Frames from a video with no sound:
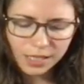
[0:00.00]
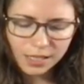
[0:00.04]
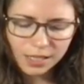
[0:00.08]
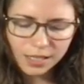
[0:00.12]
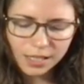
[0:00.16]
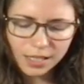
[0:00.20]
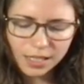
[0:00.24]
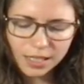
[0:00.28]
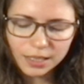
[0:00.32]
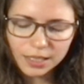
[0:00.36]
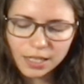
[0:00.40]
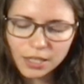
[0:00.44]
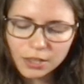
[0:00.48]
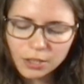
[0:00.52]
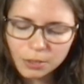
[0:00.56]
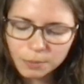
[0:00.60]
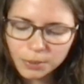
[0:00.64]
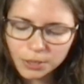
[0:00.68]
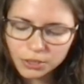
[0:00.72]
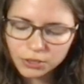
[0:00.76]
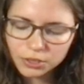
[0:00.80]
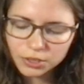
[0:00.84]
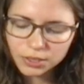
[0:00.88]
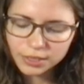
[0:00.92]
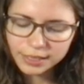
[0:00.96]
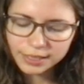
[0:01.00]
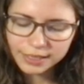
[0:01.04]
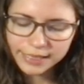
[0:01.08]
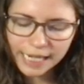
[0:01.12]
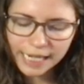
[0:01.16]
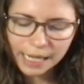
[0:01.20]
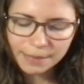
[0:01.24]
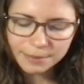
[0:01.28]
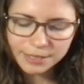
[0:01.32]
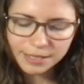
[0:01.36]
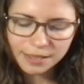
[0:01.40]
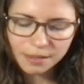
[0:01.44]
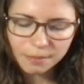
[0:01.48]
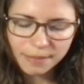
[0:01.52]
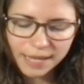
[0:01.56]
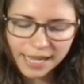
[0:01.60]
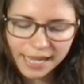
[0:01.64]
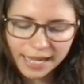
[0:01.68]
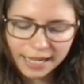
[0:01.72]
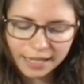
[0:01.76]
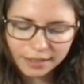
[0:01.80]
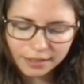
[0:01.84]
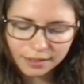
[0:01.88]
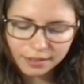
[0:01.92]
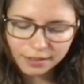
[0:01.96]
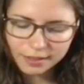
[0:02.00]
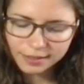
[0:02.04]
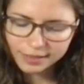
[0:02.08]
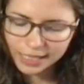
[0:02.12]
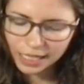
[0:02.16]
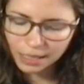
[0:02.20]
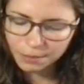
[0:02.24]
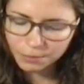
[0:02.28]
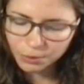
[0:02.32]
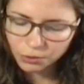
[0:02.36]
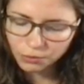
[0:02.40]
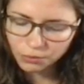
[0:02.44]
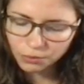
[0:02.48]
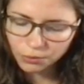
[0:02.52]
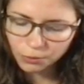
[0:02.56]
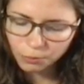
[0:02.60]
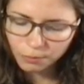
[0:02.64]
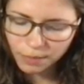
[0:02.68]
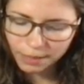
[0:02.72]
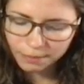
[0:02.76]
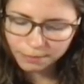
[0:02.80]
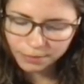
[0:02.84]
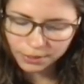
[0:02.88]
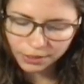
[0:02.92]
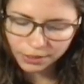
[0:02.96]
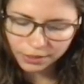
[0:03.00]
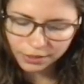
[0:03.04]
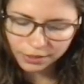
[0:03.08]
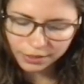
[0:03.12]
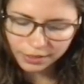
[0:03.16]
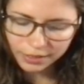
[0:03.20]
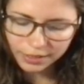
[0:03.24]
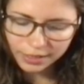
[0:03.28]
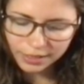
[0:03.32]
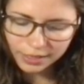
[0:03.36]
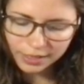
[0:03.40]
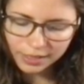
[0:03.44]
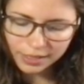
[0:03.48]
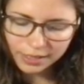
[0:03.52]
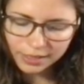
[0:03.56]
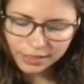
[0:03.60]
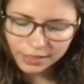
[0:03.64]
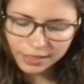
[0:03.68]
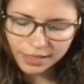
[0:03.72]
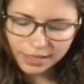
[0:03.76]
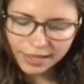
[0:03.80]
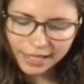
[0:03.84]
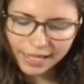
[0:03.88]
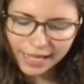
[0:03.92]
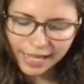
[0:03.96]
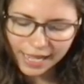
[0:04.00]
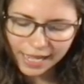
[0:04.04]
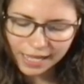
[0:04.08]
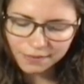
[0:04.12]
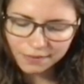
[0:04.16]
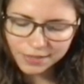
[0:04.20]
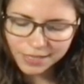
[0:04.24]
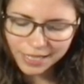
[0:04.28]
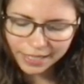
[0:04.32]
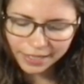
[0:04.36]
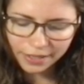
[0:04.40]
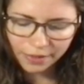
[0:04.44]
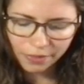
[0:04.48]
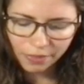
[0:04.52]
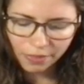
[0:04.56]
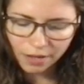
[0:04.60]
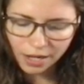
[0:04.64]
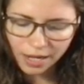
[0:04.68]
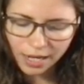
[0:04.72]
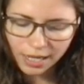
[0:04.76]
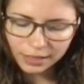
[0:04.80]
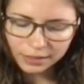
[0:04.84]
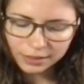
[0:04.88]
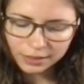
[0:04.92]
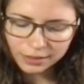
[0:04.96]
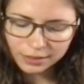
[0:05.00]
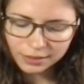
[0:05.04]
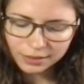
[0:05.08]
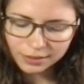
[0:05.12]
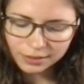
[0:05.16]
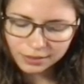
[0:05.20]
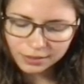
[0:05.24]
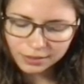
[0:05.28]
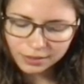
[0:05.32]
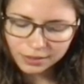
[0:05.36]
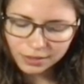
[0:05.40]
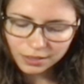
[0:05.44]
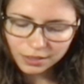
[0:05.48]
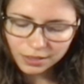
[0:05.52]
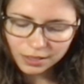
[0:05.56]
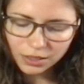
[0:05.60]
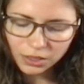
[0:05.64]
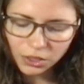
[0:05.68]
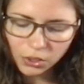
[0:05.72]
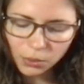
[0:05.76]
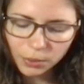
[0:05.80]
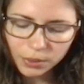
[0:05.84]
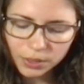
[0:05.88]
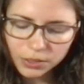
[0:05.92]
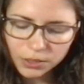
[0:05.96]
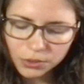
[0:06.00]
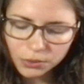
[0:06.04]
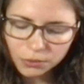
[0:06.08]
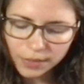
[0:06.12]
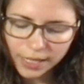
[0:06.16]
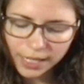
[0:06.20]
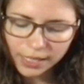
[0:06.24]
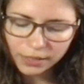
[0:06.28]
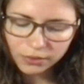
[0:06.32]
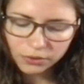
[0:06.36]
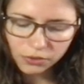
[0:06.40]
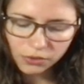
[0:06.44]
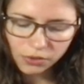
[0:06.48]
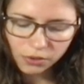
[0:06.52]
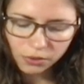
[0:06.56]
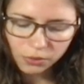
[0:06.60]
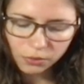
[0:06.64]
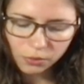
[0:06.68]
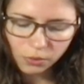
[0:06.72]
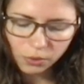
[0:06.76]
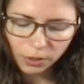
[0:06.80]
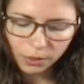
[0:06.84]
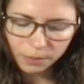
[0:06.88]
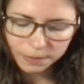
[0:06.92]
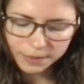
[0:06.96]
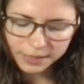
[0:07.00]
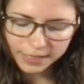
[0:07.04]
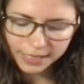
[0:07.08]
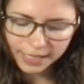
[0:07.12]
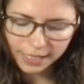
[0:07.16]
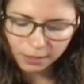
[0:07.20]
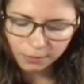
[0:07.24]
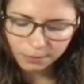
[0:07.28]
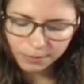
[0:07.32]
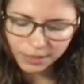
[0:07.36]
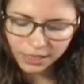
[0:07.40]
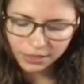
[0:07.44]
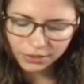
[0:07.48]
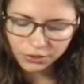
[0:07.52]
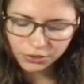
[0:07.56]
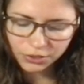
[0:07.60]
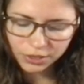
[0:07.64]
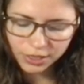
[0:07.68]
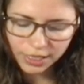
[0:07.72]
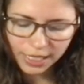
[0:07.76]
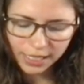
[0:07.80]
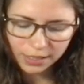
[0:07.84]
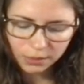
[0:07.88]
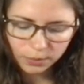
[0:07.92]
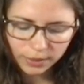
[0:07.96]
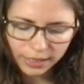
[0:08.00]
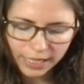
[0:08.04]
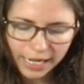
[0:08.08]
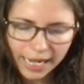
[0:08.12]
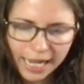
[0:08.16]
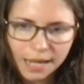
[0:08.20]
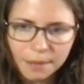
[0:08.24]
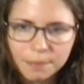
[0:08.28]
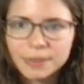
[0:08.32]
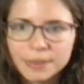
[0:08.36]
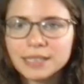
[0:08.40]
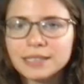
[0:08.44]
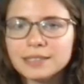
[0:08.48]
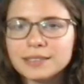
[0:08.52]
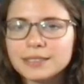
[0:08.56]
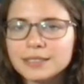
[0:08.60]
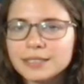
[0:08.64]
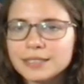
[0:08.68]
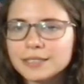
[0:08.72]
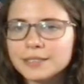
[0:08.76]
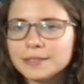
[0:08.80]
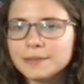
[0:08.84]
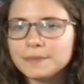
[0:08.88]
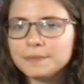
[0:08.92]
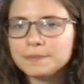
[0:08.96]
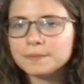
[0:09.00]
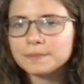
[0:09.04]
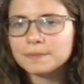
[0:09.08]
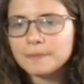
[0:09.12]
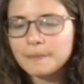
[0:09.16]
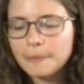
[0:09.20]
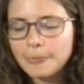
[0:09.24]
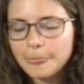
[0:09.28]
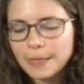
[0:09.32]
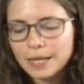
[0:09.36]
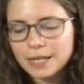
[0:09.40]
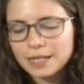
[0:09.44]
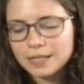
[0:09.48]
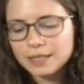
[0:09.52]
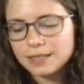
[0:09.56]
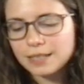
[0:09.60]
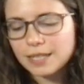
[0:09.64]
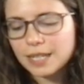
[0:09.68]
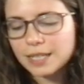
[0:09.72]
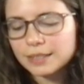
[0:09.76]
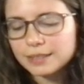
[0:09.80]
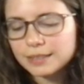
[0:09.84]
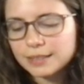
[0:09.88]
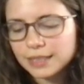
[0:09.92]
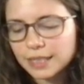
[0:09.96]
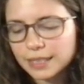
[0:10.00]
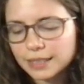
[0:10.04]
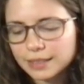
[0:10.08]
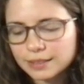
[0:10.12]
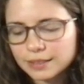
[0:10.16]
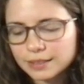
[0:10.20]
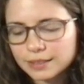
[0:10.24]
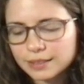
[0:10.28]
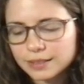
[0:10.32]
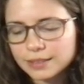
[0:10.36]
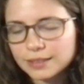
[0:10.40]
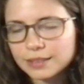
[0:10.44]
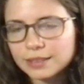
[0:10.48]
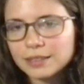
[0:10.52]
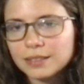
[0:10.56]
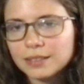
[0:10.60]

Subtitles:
Another person stabbed in the back, this time a crew member. Did they have second thoughts? No one is around their corpse to help me understand what happened. Day 6.